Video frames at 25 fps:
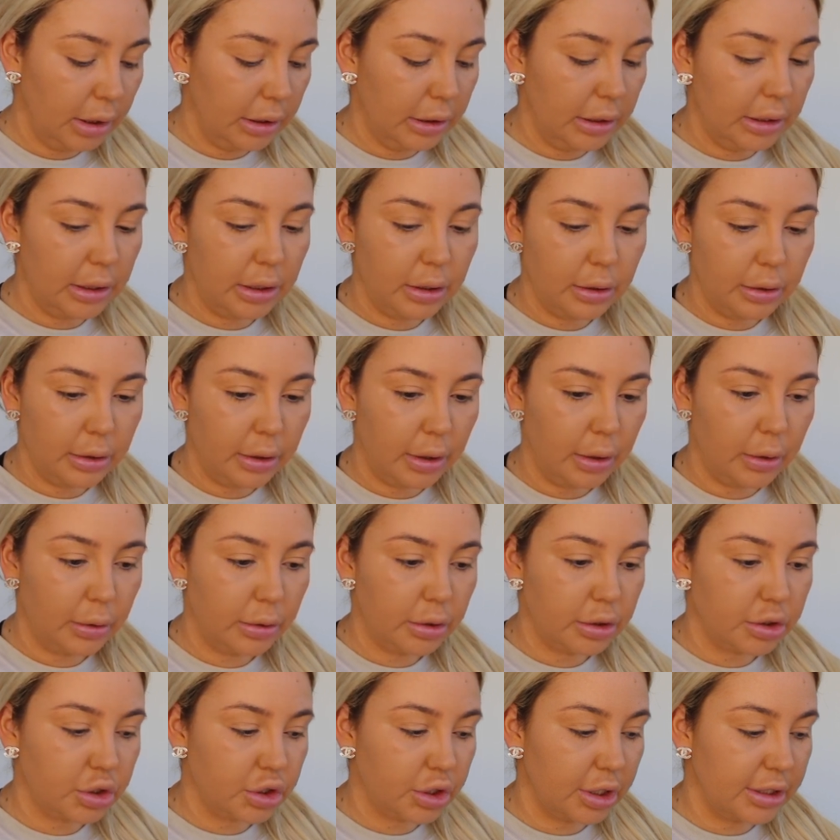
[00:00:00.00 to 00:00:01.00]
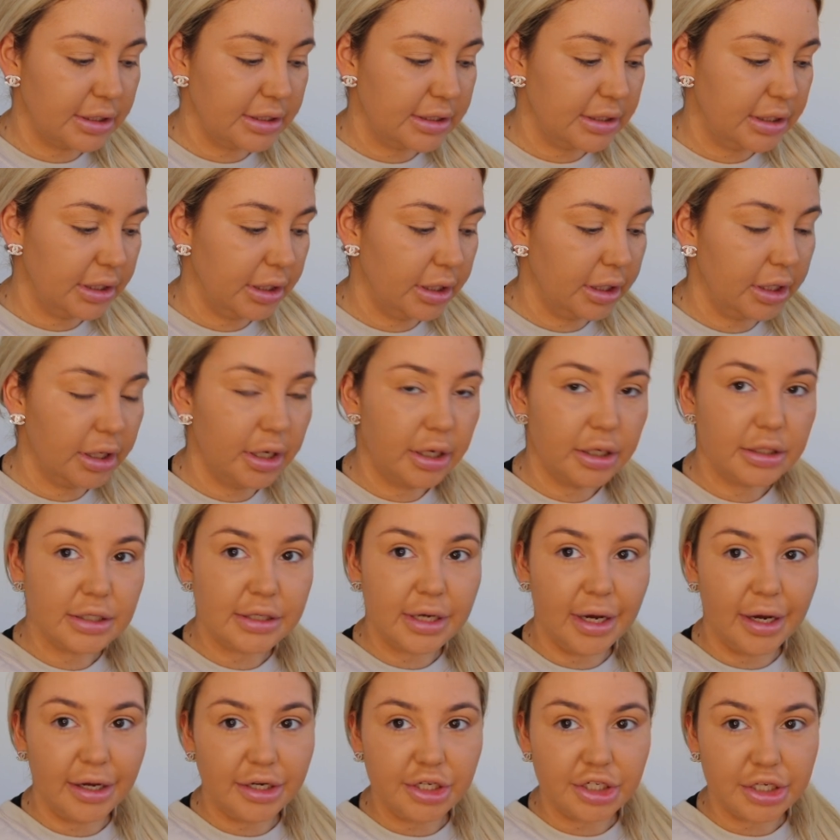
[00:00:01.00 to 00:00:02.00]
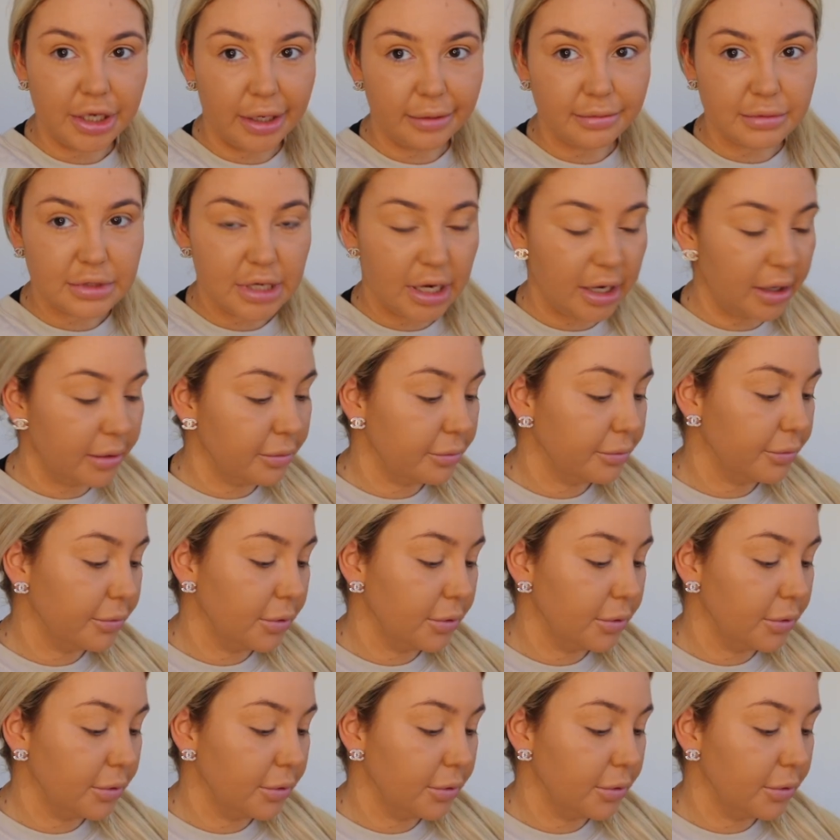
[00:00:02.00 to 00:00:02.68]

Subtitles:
the good old trusty Tarte Shape Tape